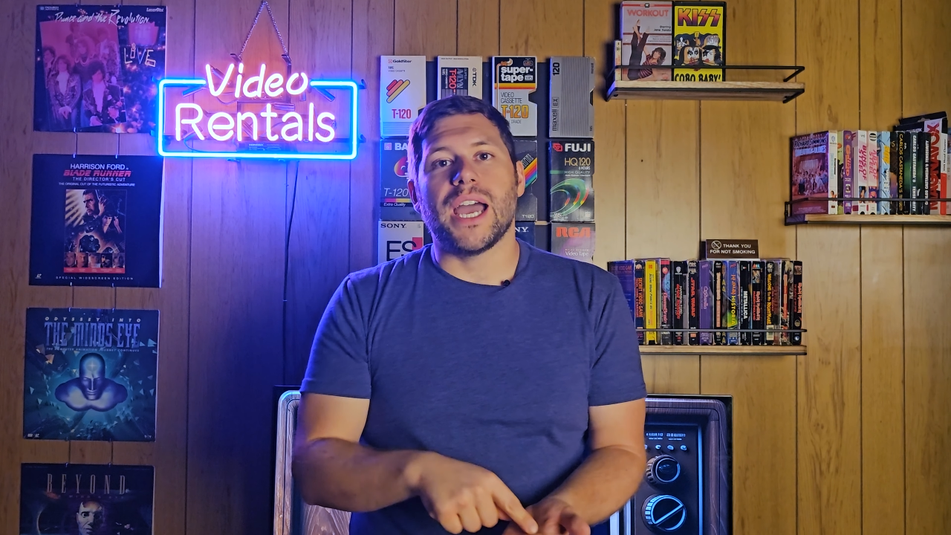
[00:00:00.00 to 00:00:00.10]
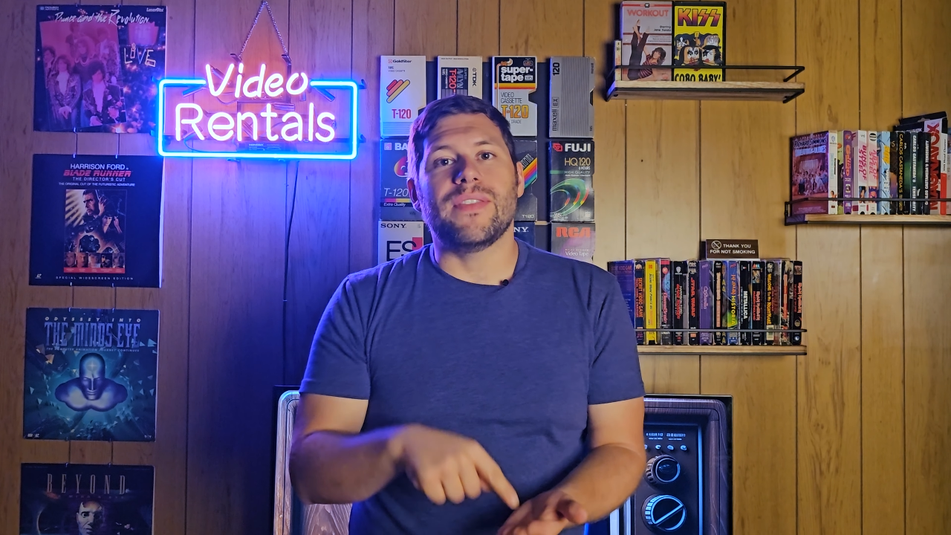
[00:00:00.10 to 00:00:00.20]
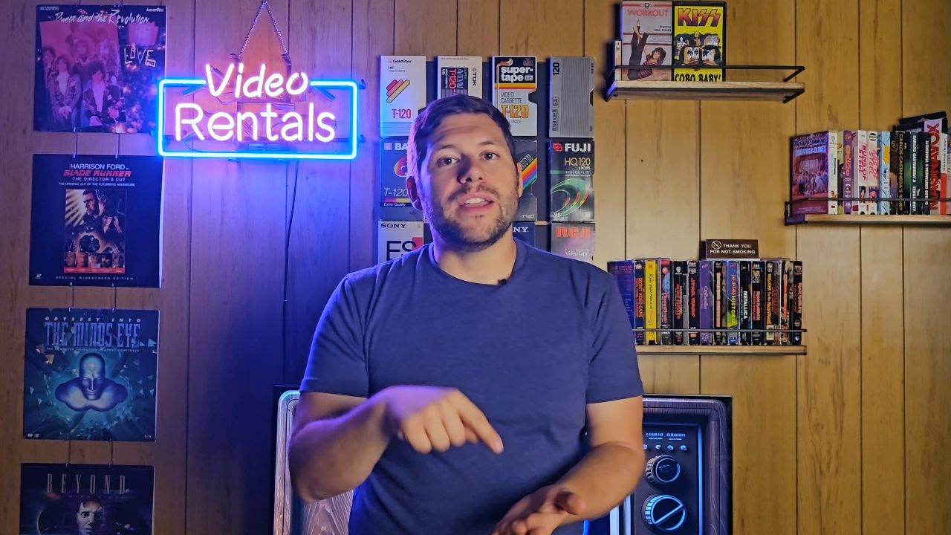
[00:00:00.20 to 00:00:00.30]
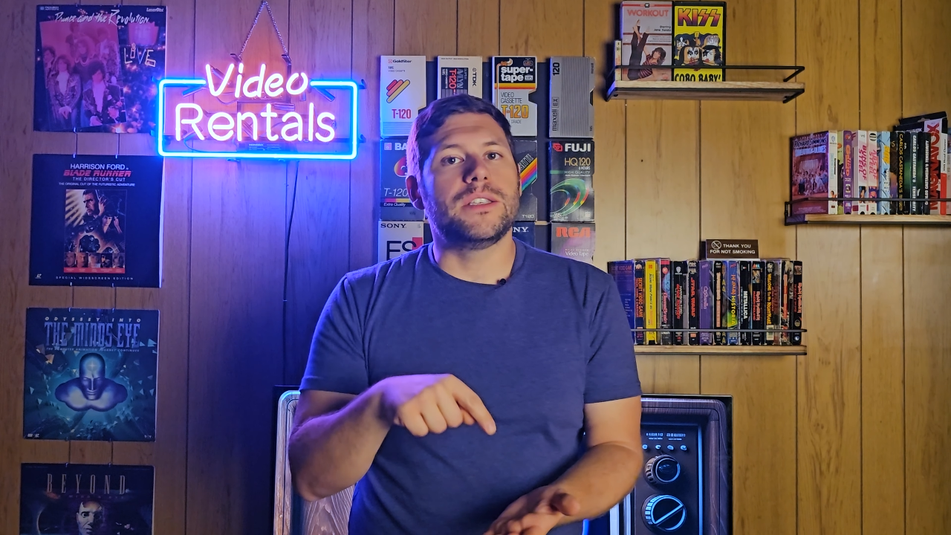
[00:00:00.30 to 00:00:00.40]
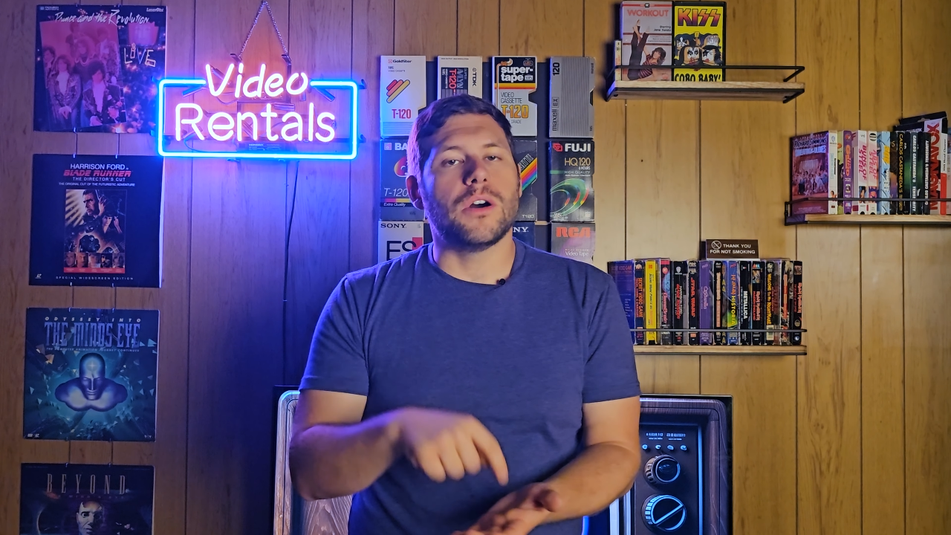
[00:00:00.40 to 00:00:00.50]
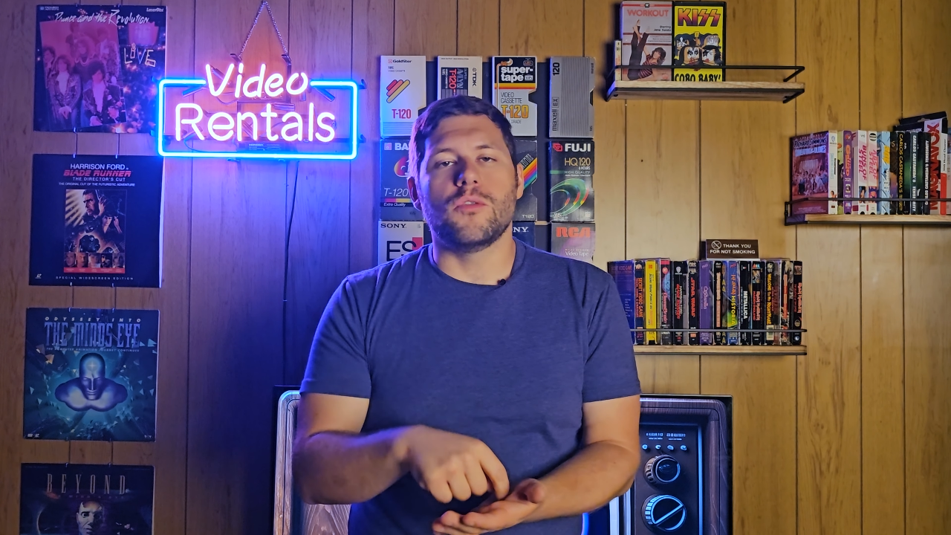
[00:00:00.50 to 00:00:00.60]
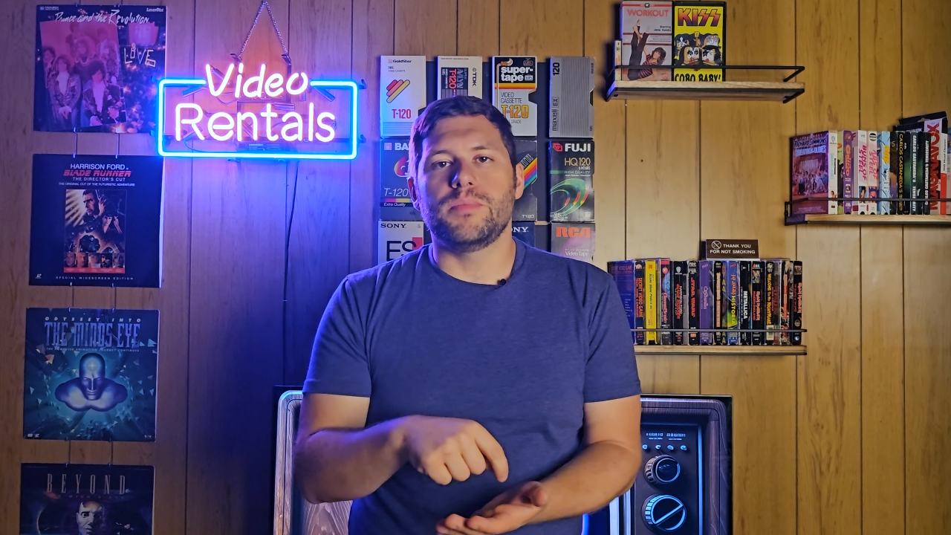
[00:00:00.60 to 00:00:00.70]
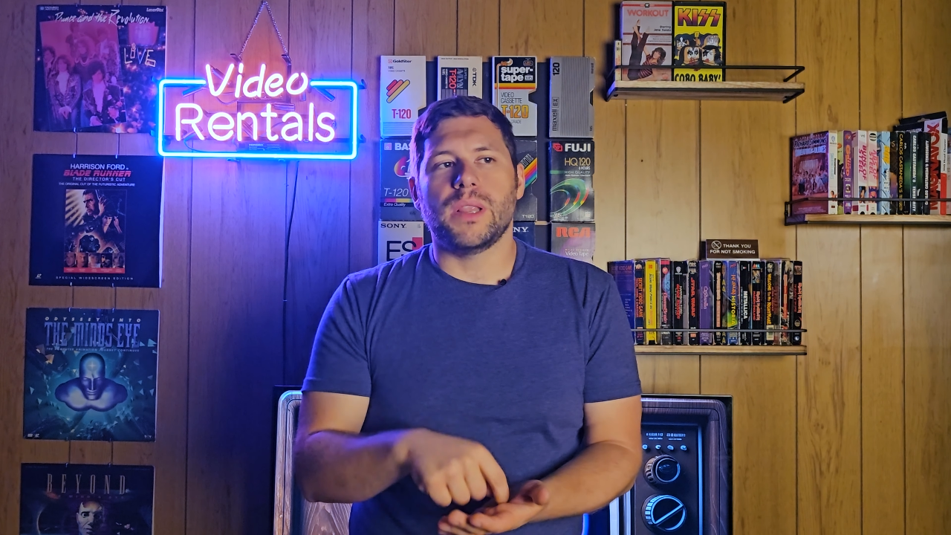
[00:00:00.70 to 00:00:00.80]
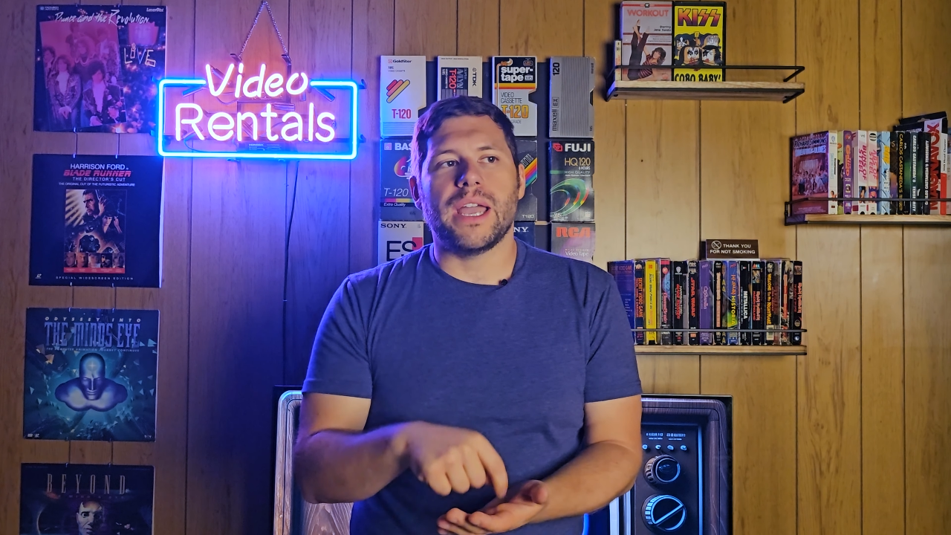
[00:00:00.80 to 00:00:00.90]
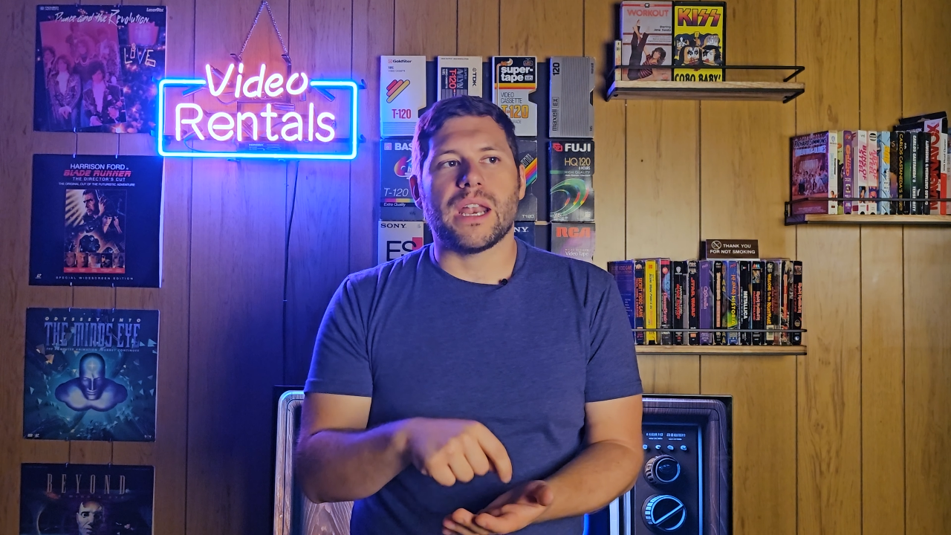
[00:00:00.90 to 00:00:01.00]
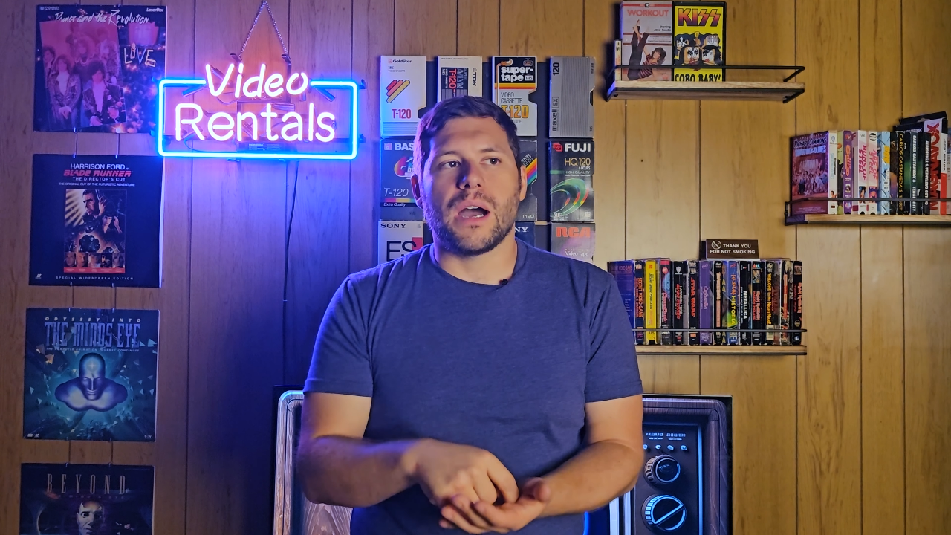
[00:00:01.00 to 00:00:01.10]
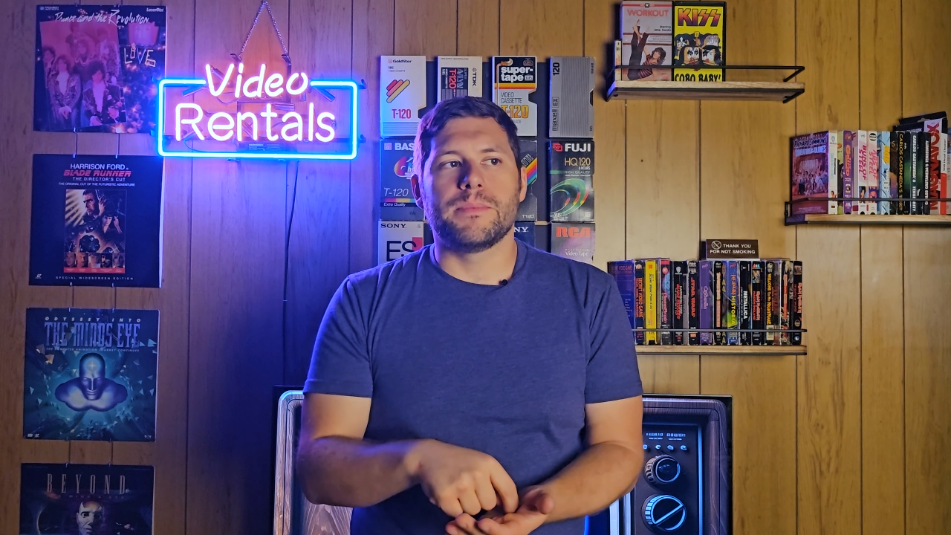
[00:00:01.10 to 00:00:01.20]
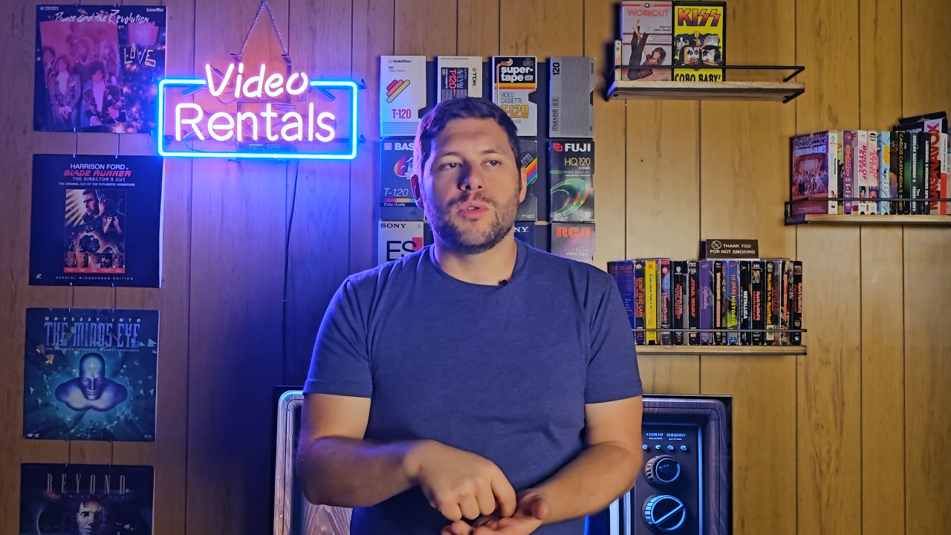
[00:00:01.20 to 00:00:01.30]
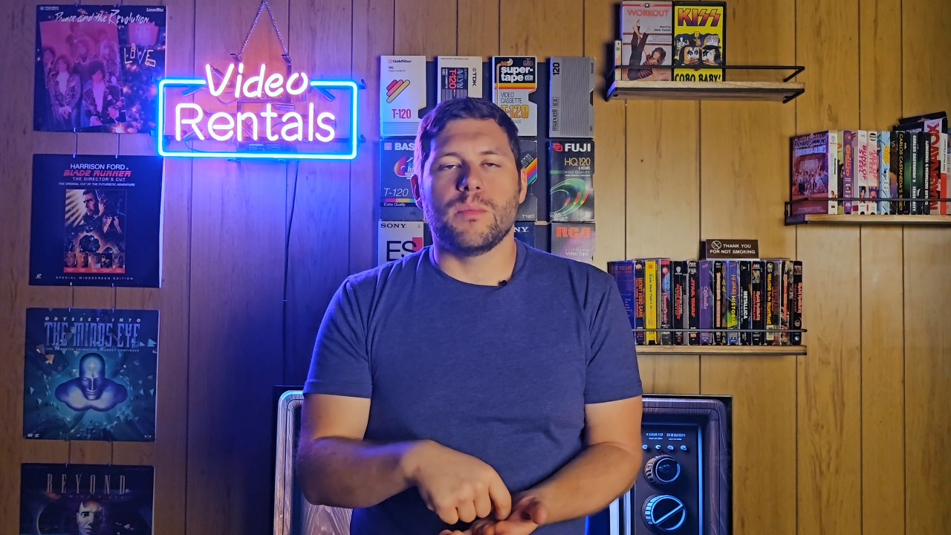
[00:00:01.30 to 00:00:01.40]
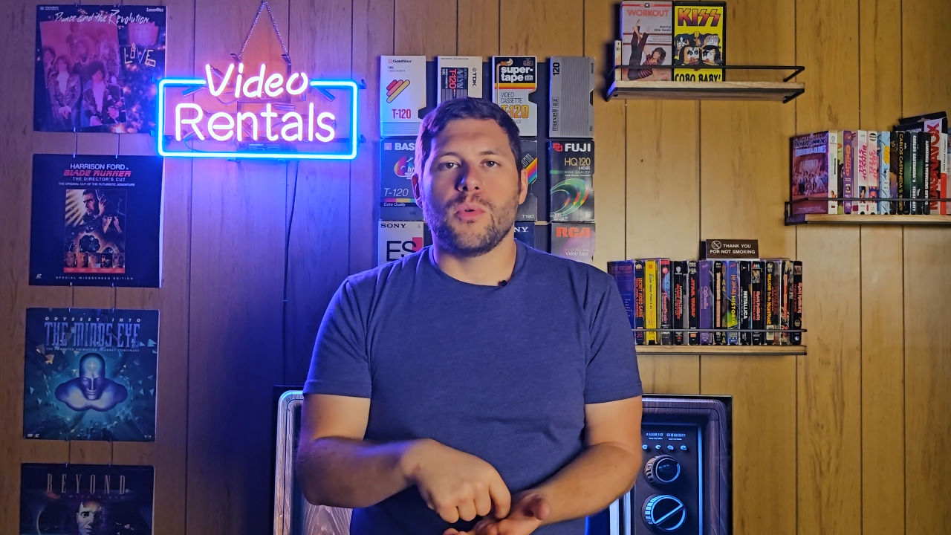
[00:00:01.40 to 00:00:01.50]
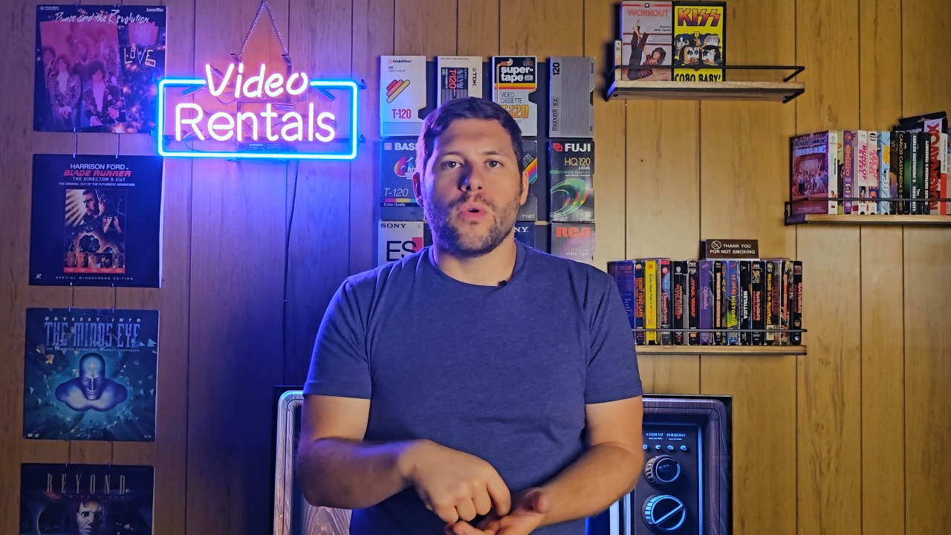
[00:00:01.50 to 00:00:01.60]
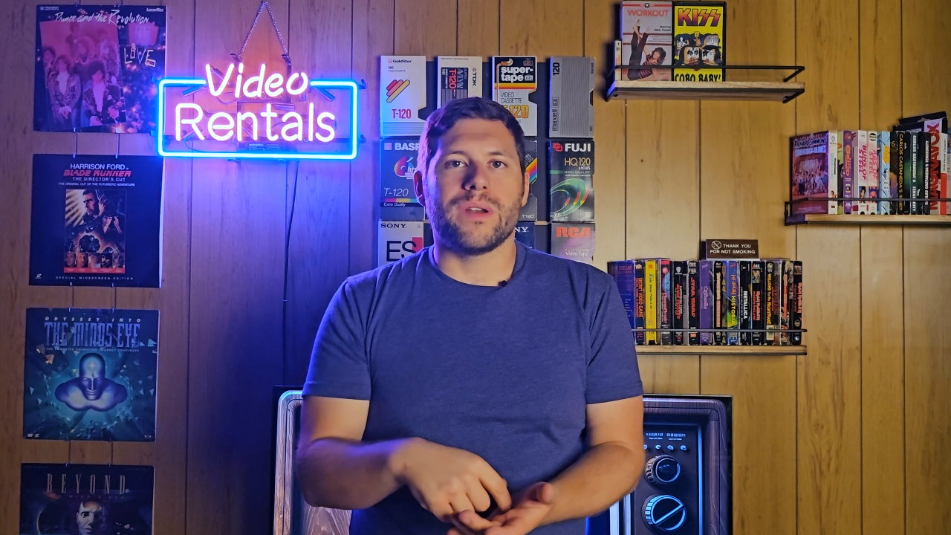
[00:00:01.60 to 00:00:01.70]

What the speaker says: and they don't play it up to a point